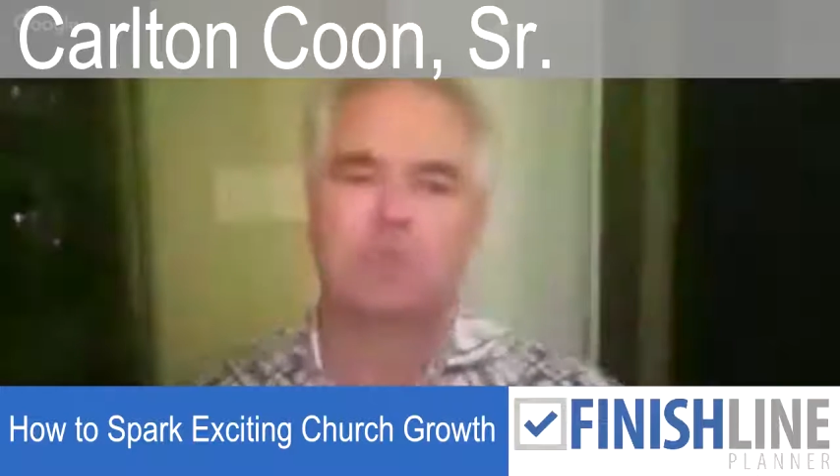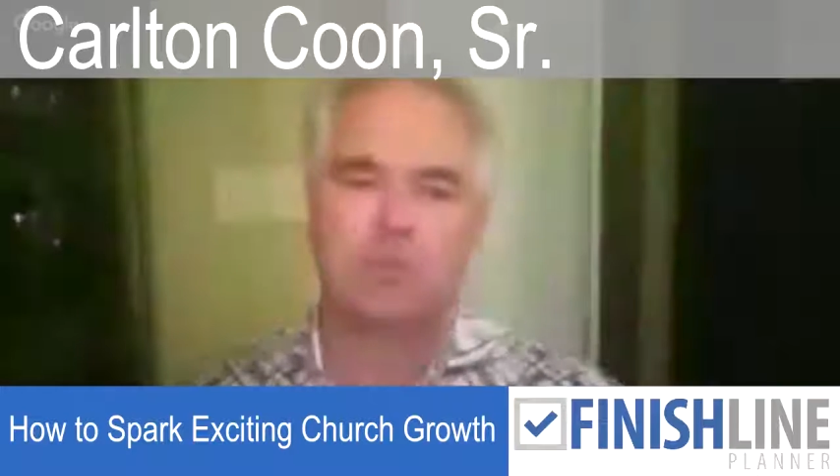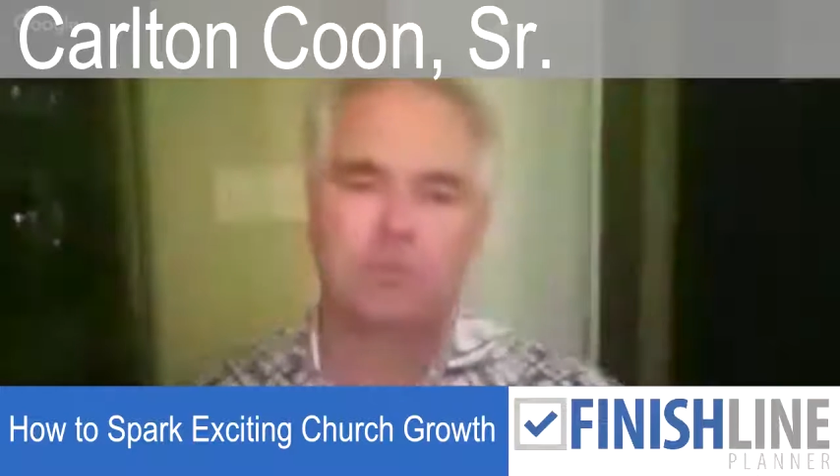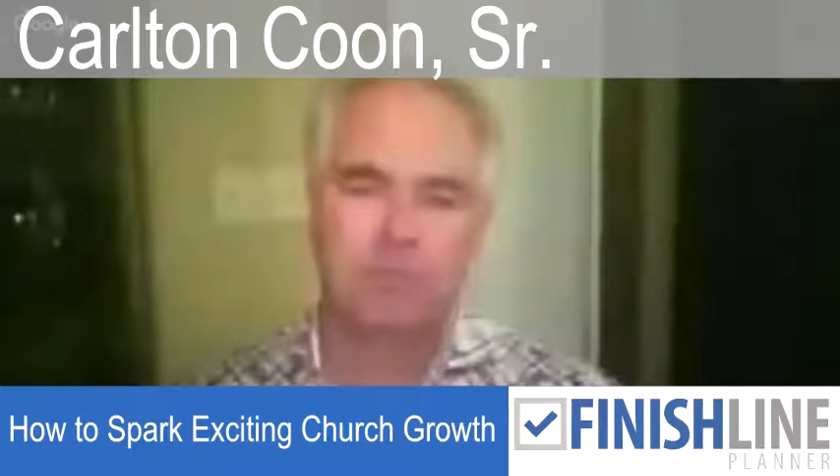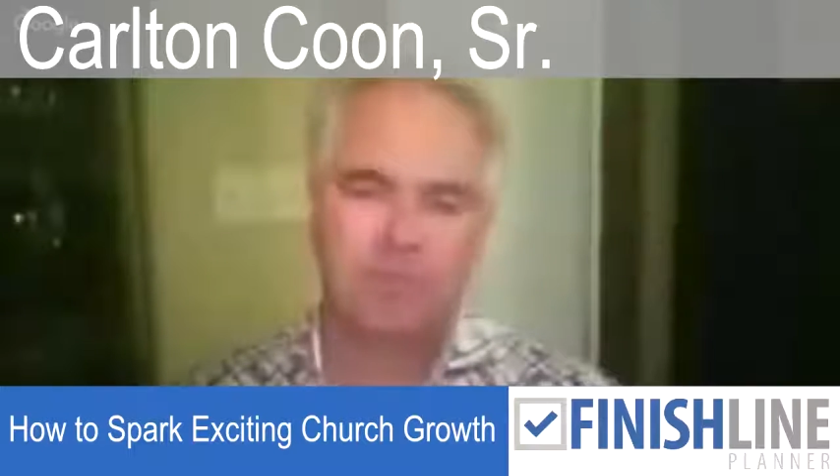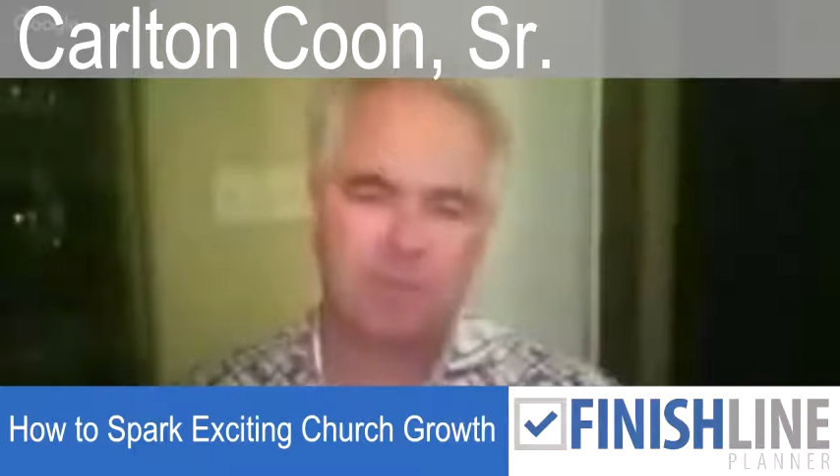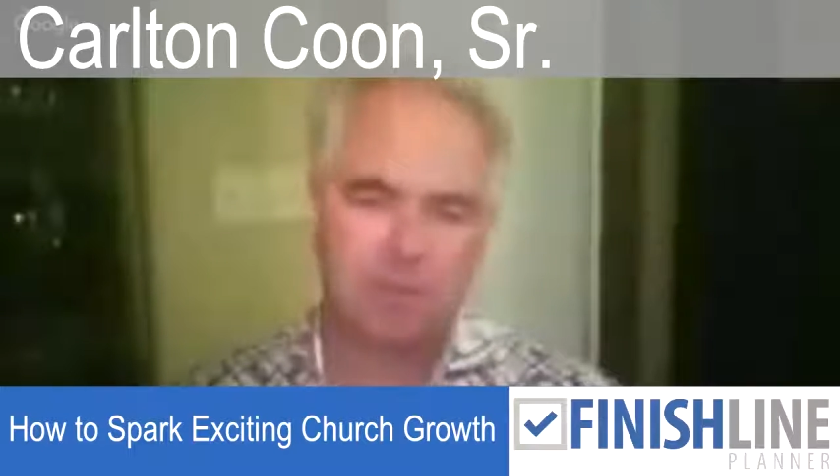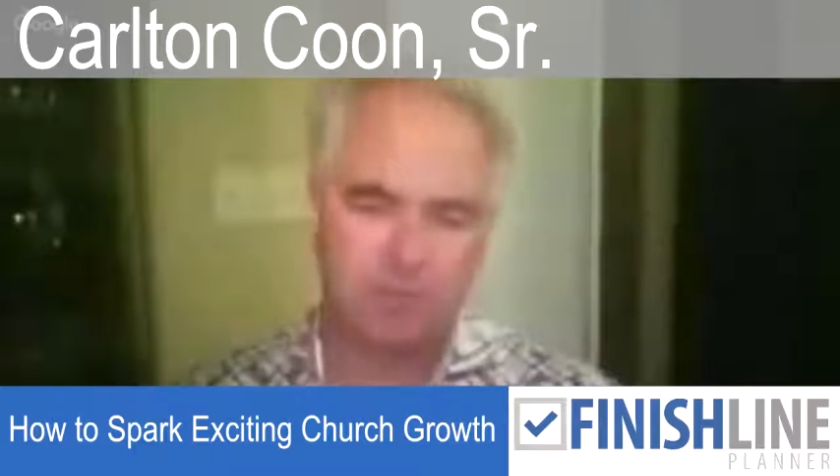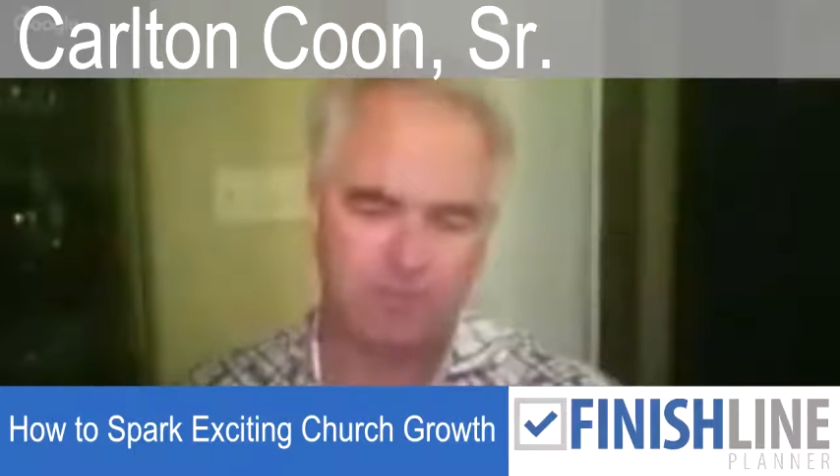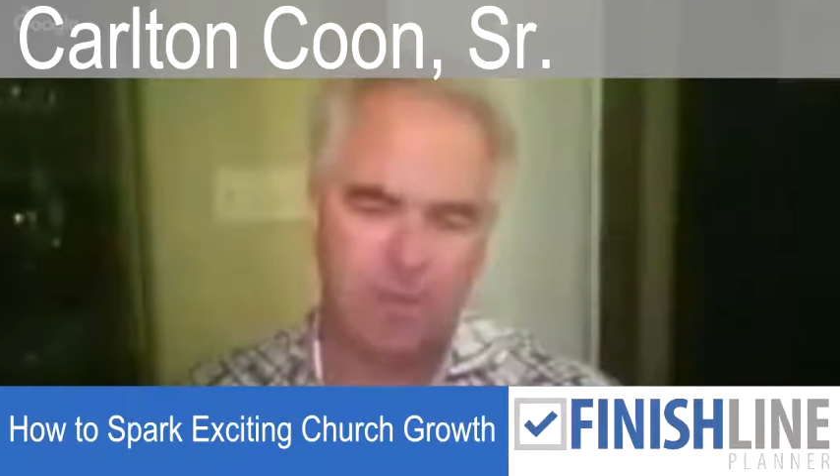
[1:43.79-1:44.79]
or you begin to
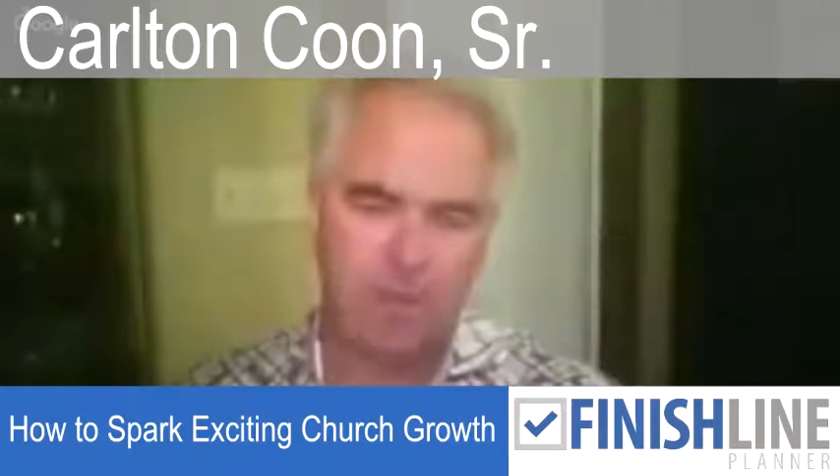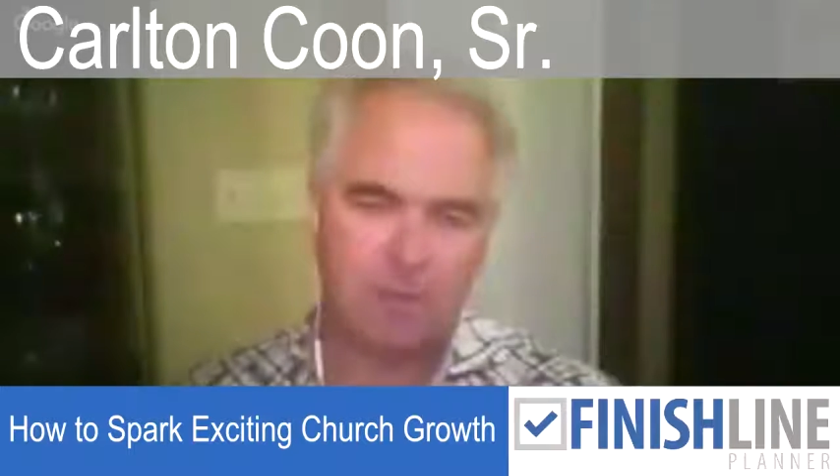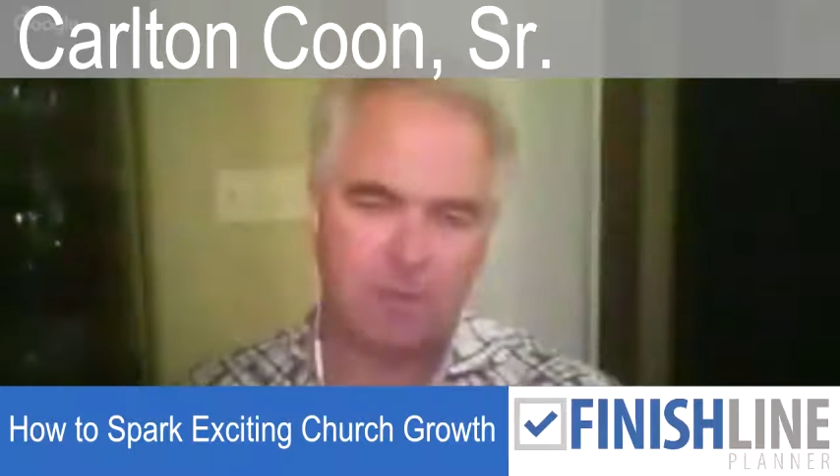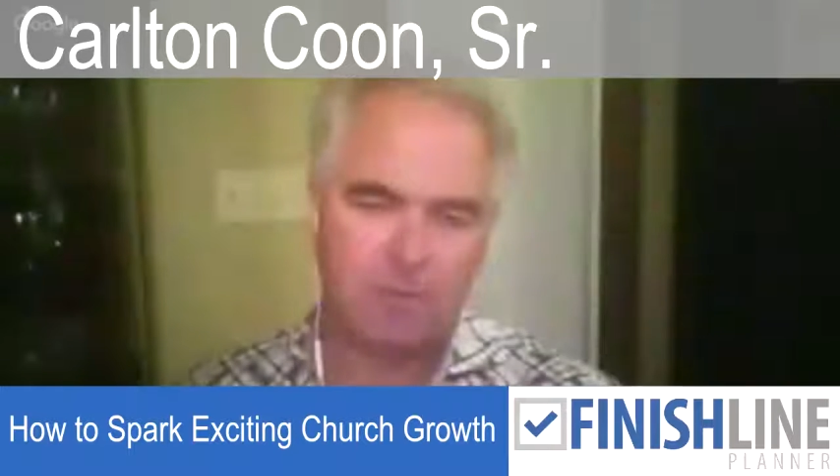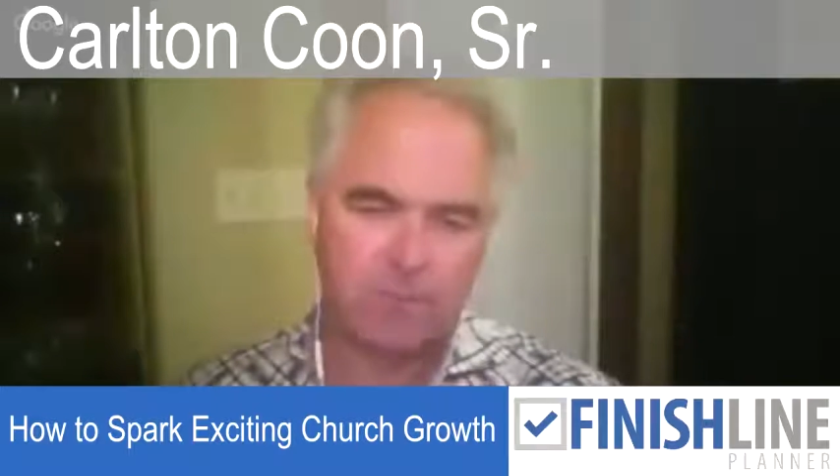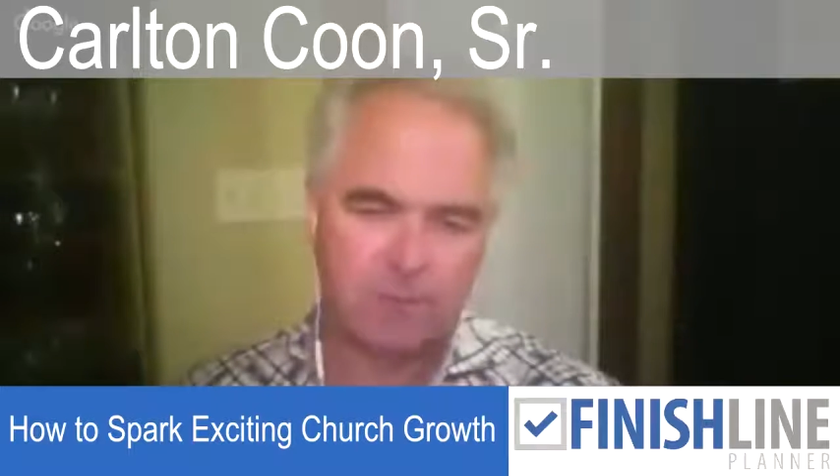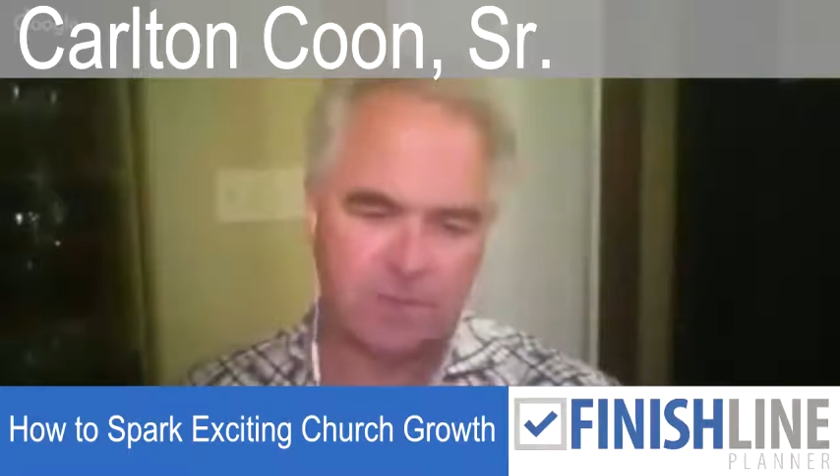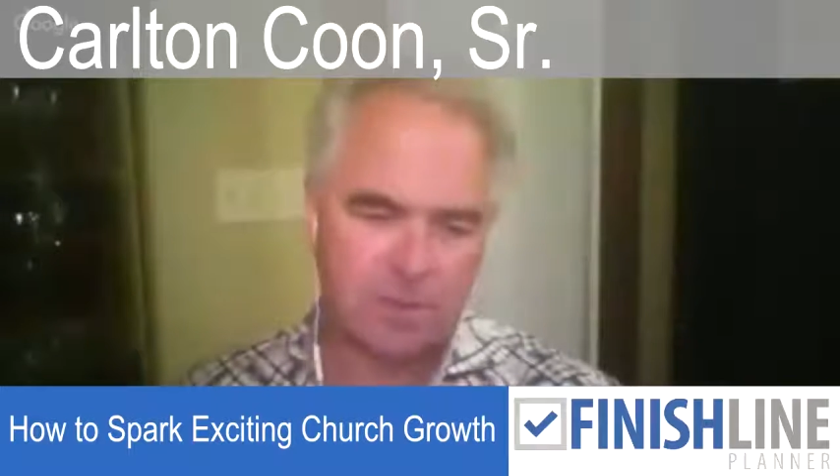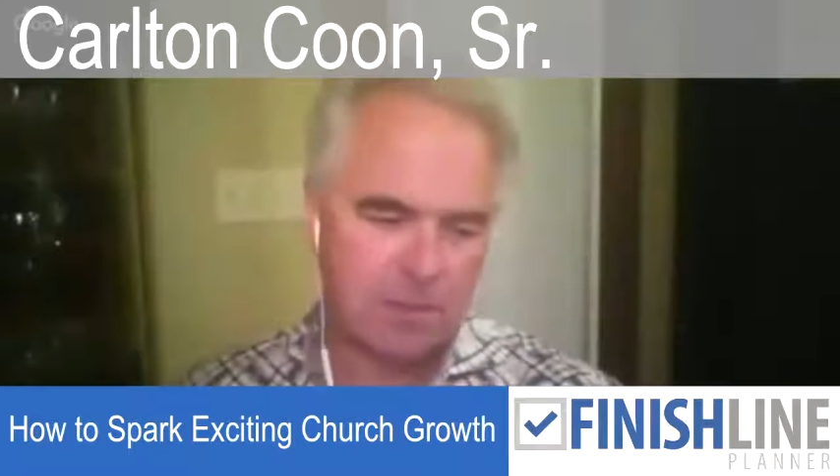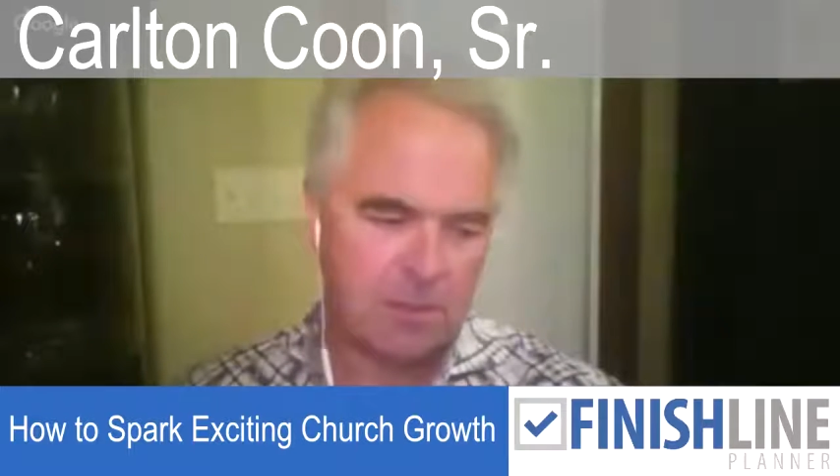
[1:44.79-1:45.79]
do follow-up
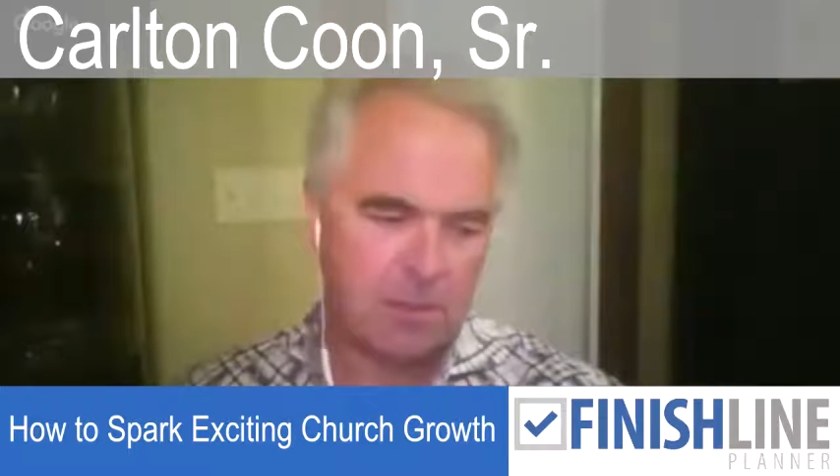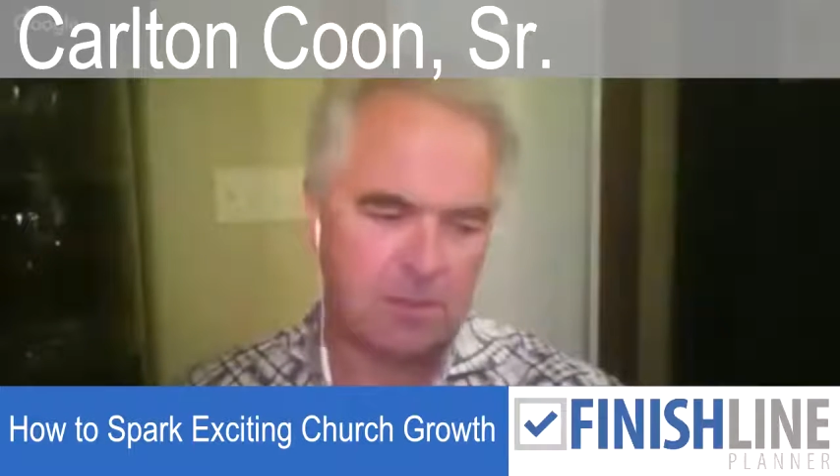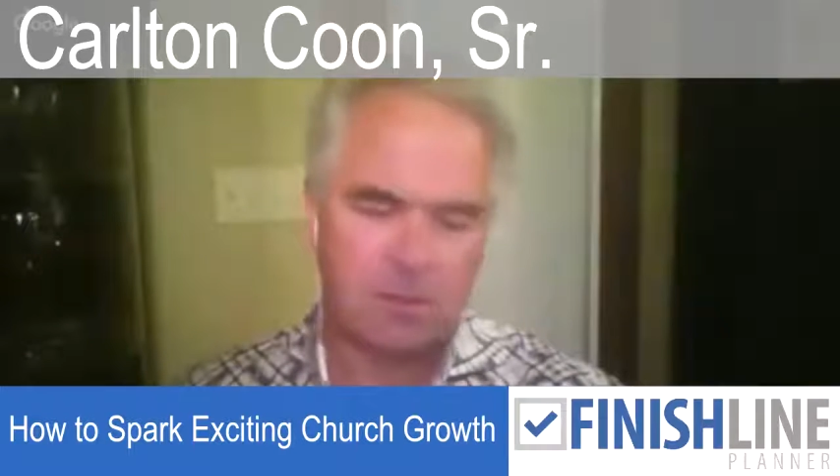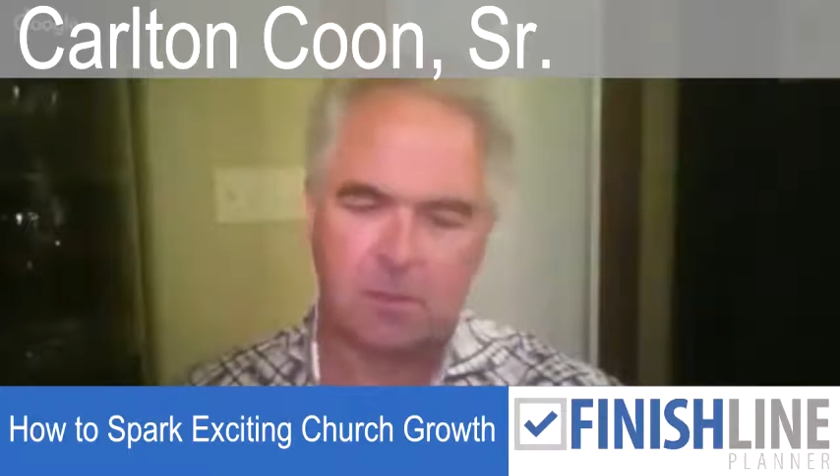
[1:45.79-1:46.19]
visitation.